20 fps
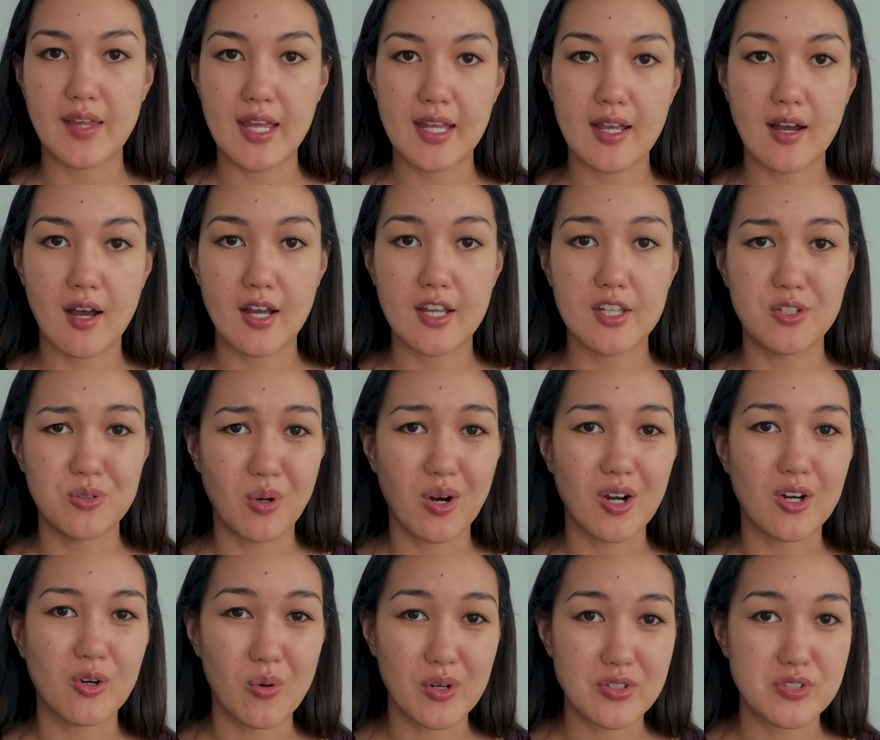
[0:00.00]
AI, you
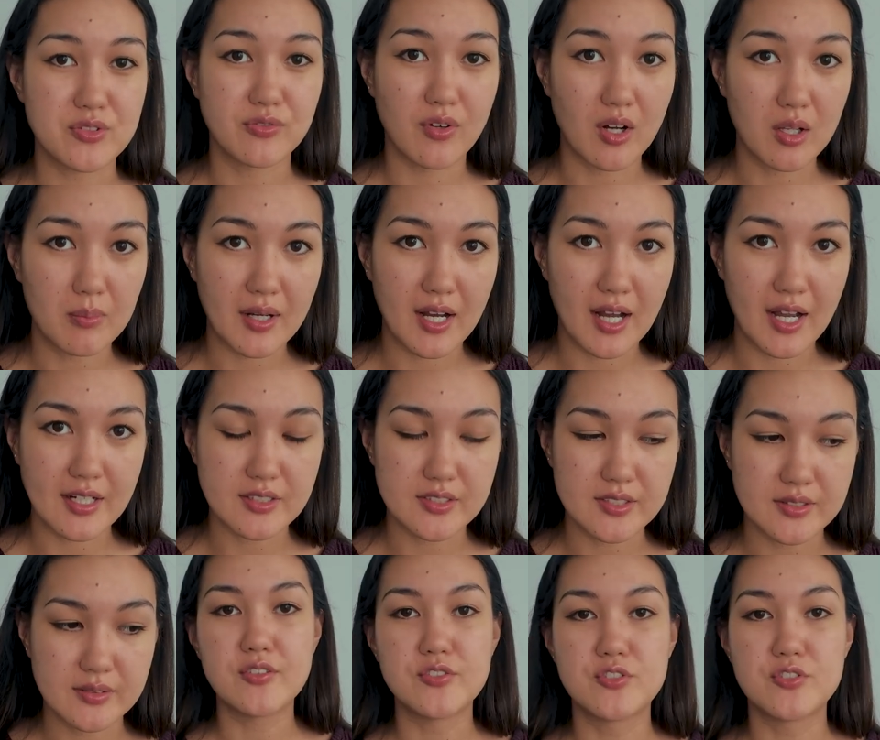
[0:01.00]
are going to fall behind.